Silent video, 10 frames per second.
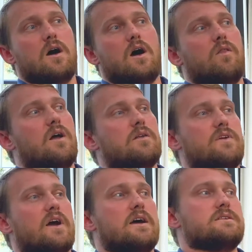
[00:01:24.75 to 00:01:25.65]
A lot of
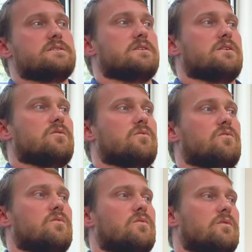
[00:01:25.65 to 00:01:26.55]
guys,
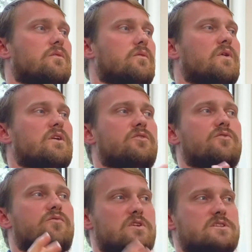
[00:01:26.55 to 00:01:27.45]
we don't do
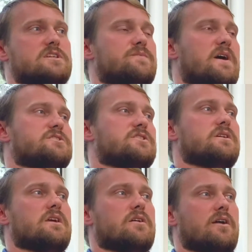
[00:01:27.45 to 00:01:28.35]
forced dispatching
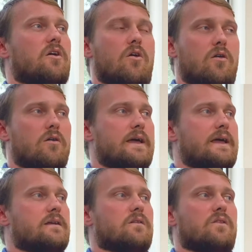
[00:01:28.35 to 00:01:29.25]
here at all.
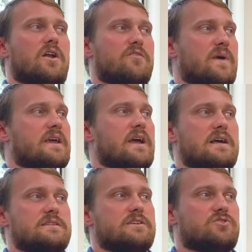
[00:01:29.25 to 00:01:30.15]
And a lot of my
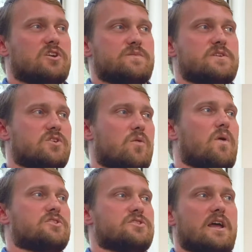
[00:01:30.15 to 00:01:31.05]
guys, they trust me so
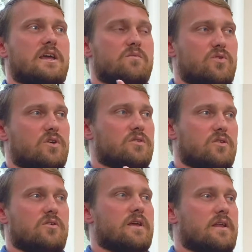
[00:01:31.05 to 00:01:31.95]
much that I can book a
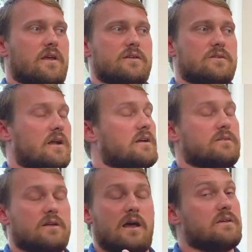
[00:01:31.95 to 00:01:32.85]
load and I
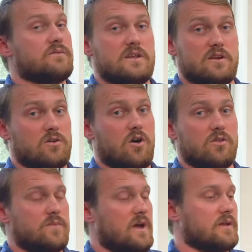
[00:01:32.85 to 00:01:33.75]
don't even need to
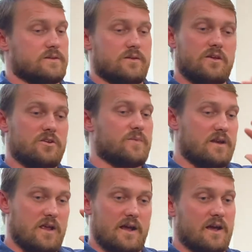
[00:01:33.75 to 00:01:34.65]
call them. I can say, like, here,
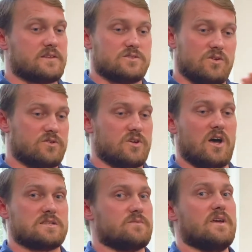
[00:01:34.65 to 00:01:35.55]
man, I got this load. It's
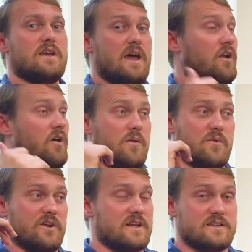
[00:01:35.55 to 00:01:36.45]
awesome. And all I'm
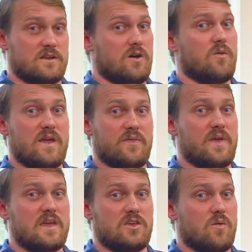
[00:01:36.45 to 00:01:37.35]
going to get is, oh man,
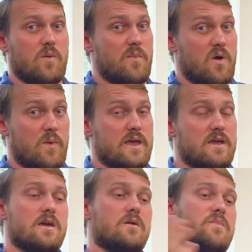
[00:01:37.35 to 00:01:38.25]
thank you. I'm on my way,
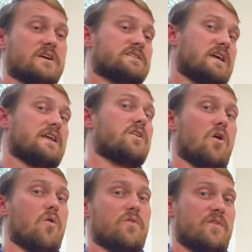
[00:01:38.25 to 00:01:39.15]
because they
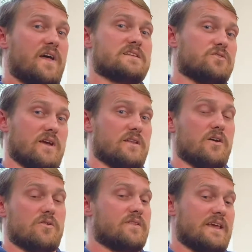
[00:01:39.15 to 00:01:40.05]
know that that's a great
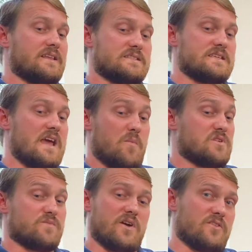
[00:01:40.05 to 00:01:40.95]
load and they can see how
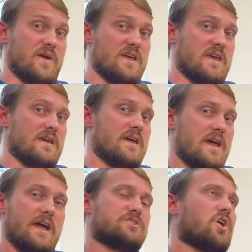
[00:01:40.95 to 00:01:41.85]
much money they're making.
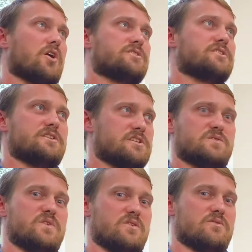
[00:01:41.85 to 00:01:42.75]
It's hard to
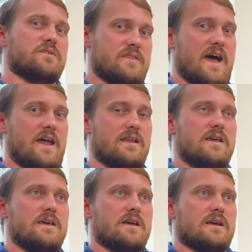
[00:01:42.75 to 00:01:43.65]
dispute that,
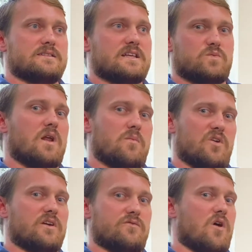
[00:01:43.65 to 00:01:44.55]
because that's what I'm
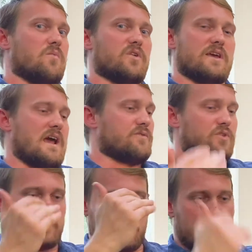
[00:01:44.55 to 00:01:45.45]
looking for. I've
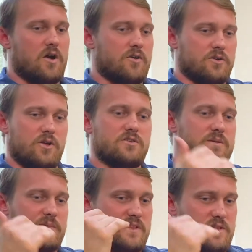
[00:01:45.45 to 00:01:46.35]
looked at 100 loads.
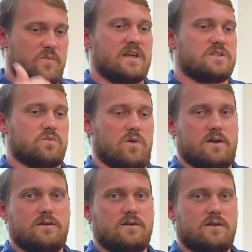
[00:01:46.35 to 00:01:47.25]
I'm getting the best one.